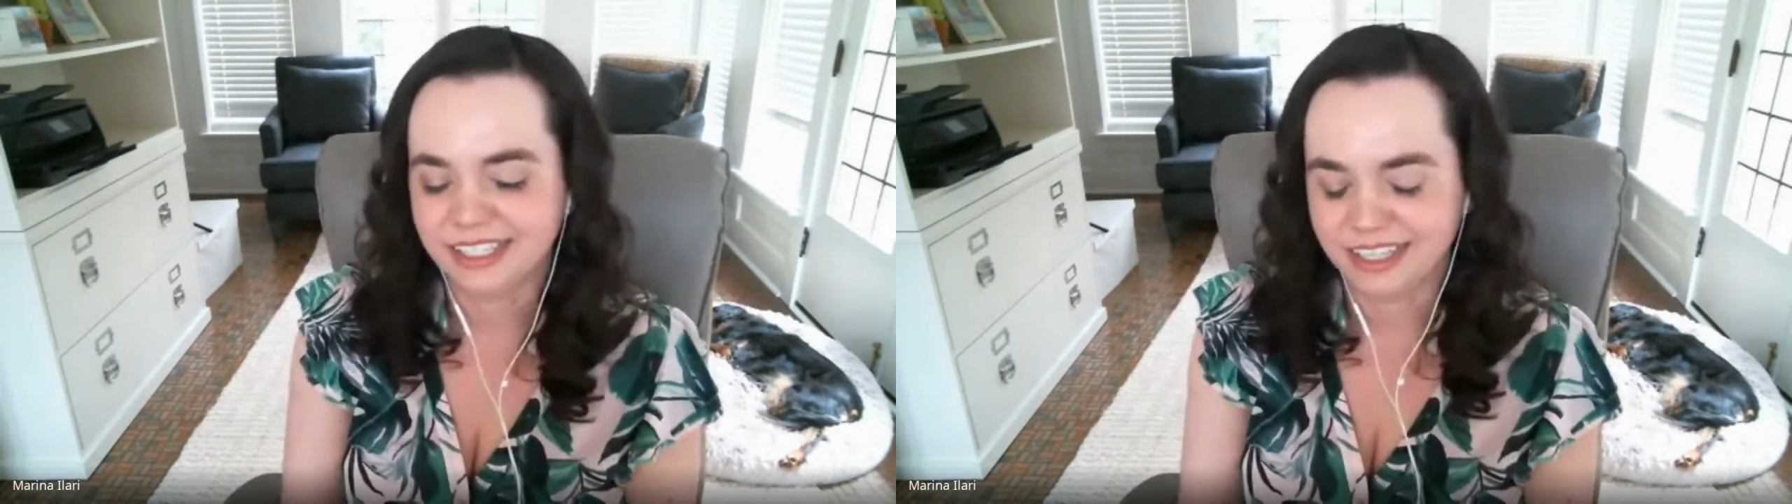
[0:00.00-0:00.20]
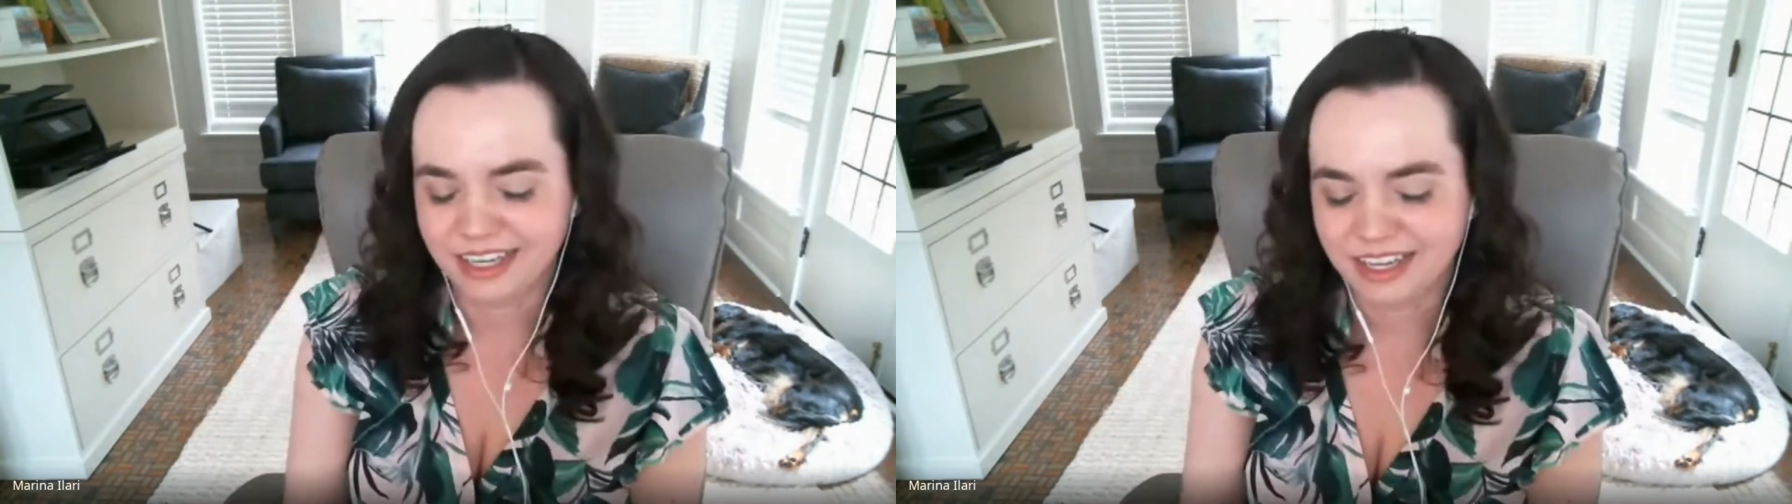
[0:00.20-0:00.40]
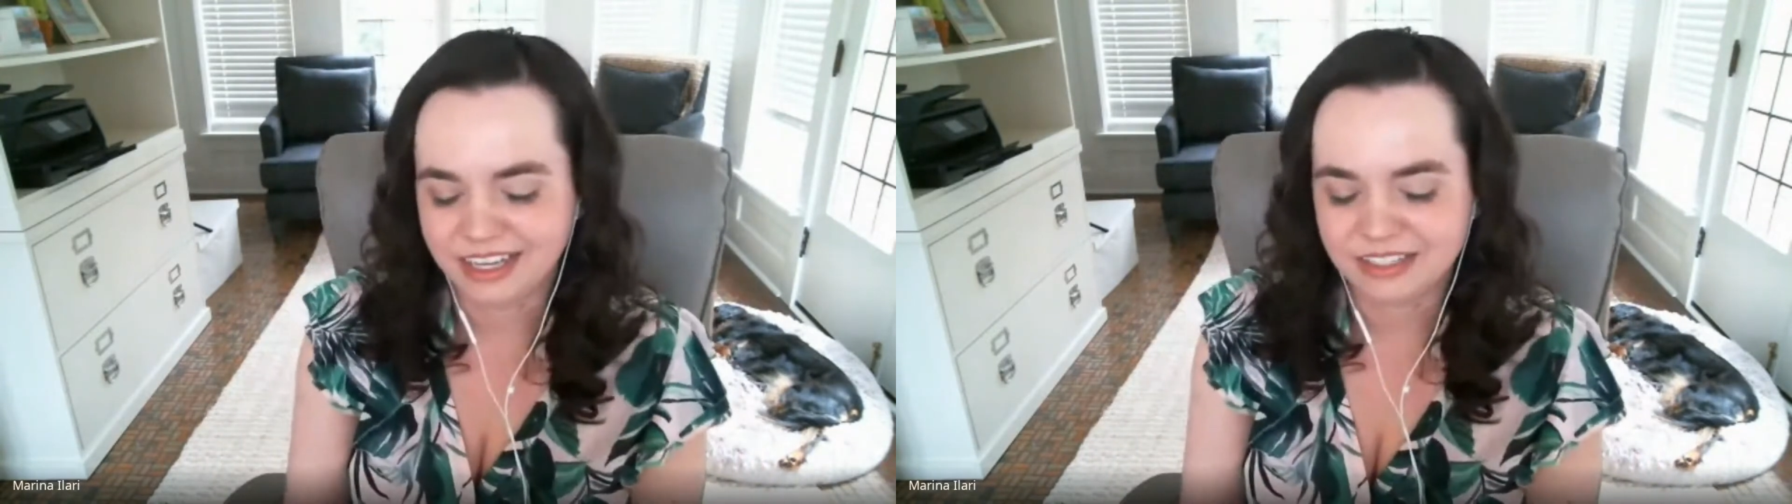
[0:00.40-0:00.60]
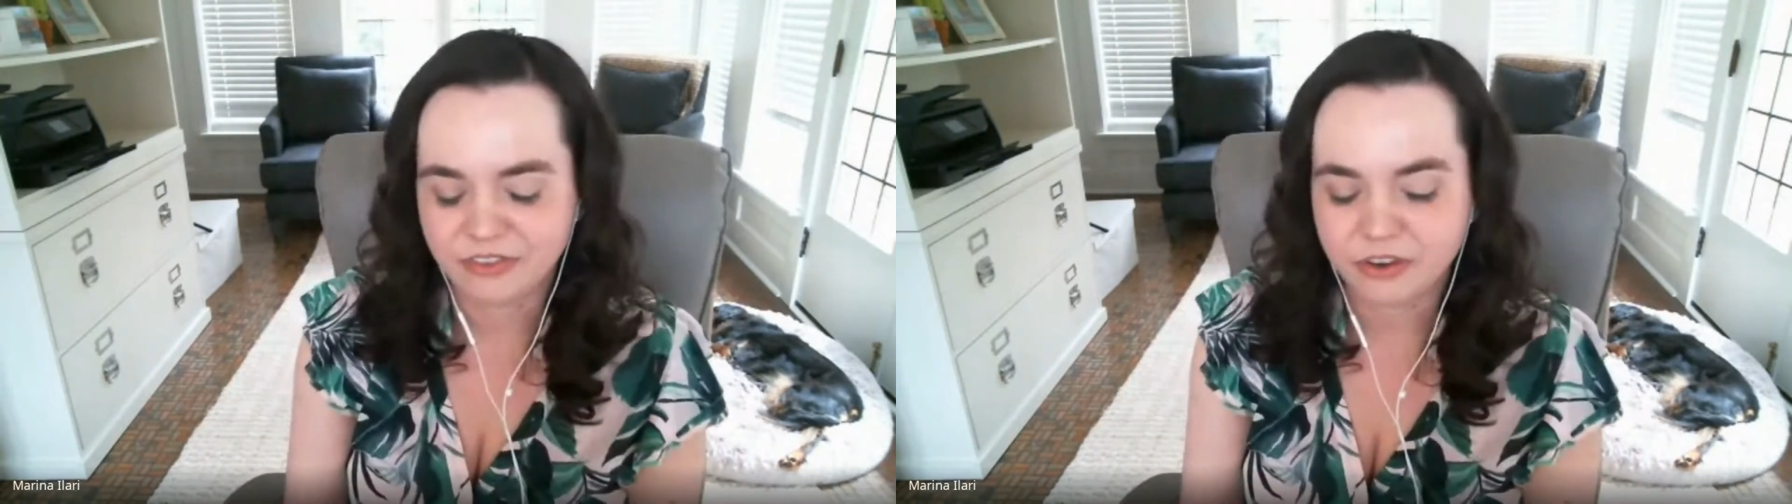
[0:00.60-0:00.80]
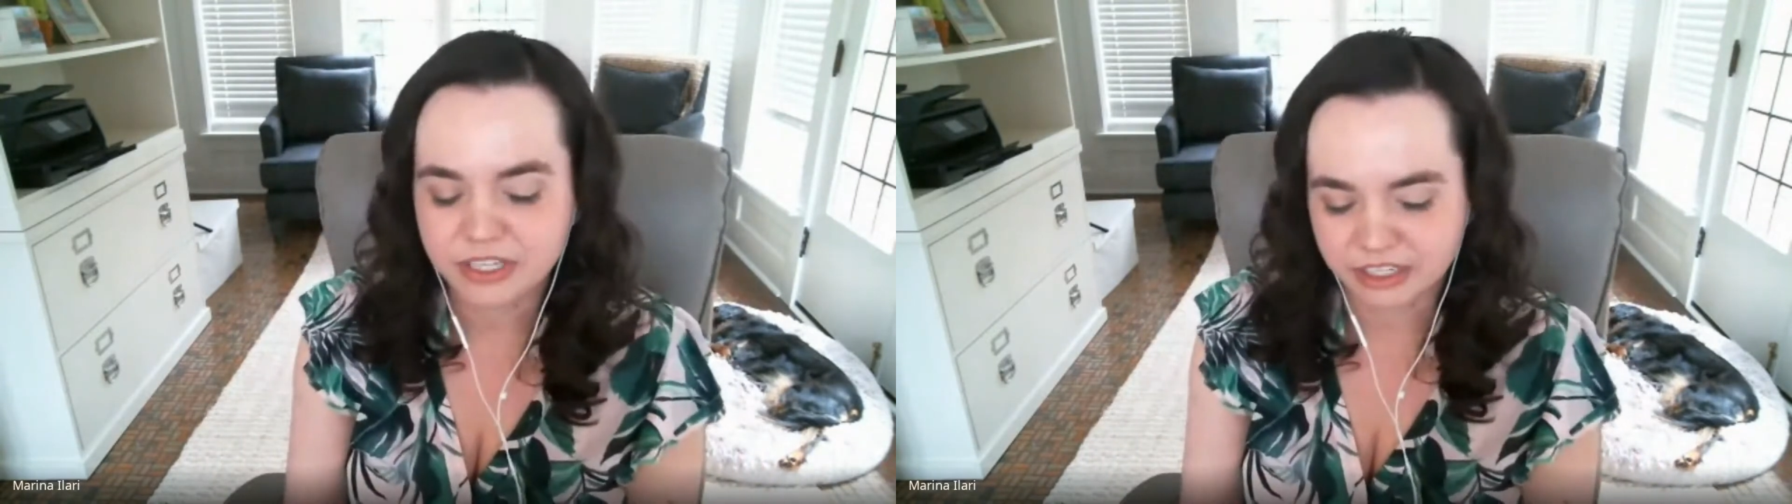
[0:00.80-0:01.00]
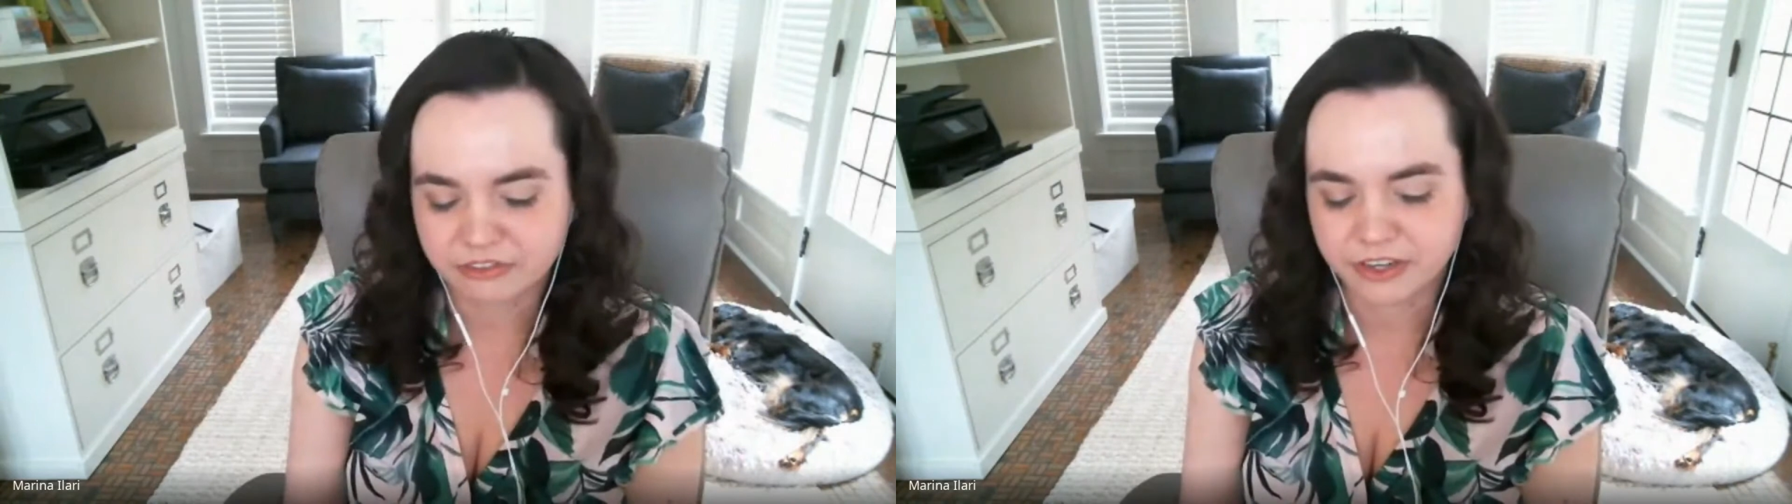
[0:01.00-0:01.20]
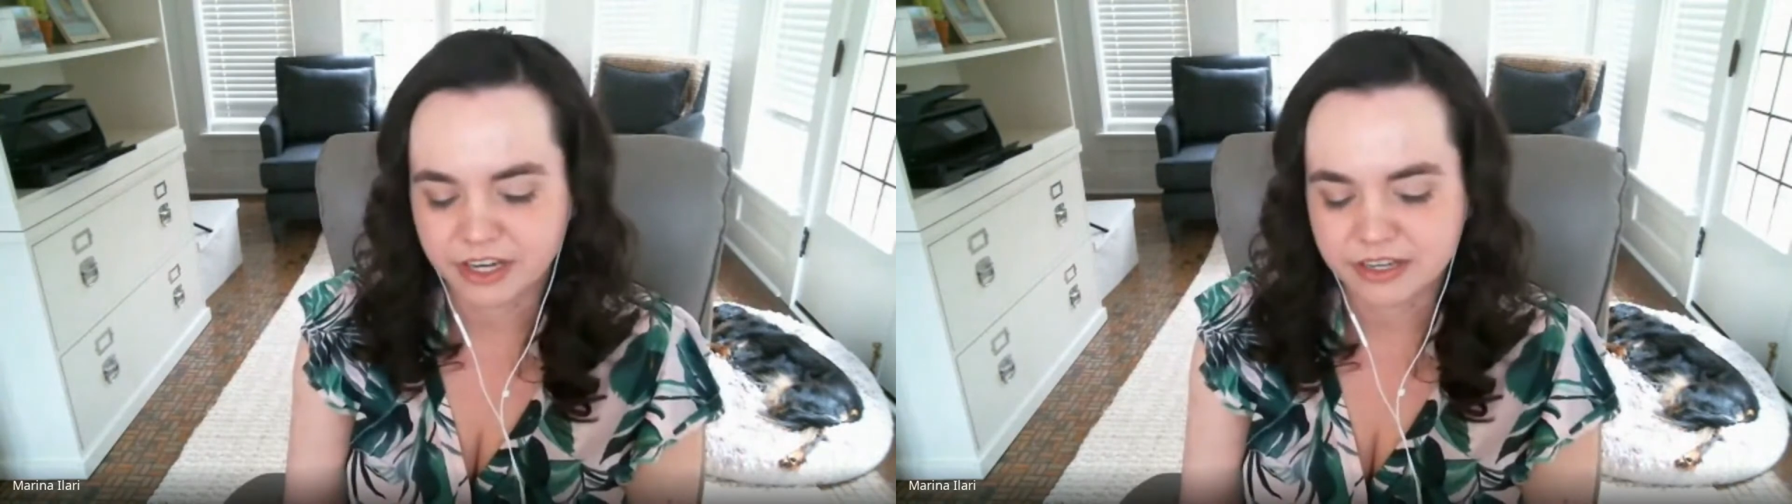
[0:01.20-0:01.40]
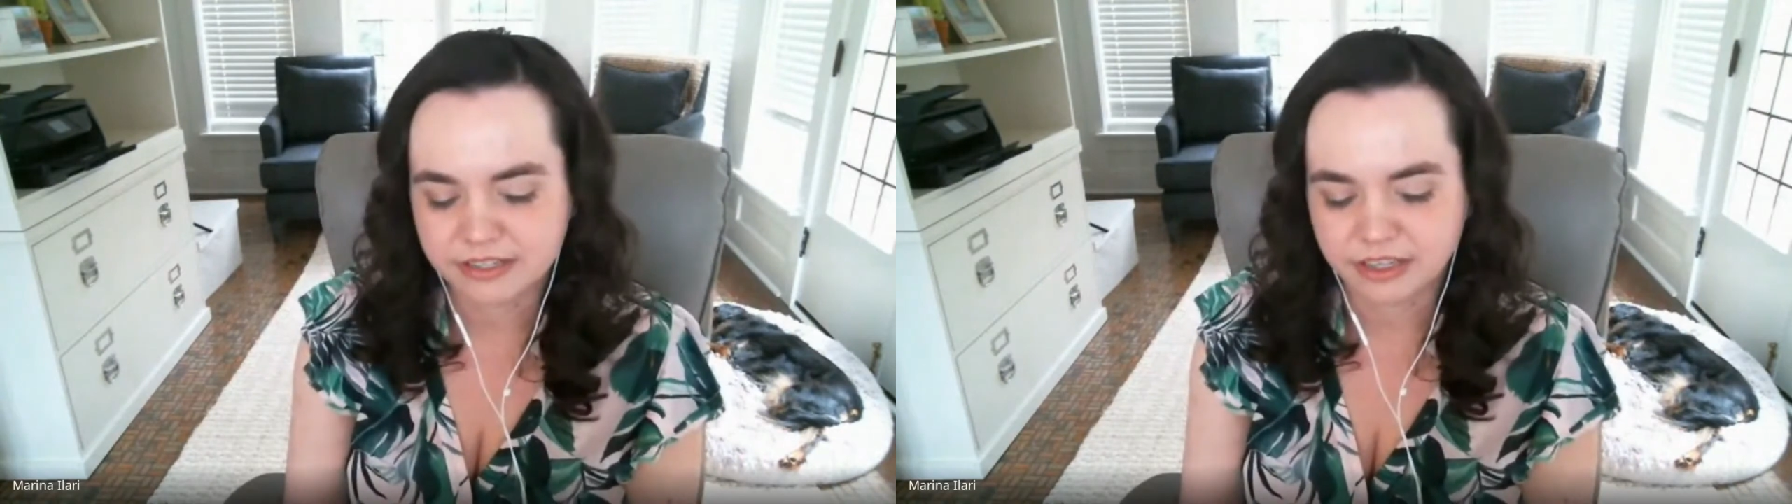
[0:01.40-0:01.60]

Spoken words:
It's very different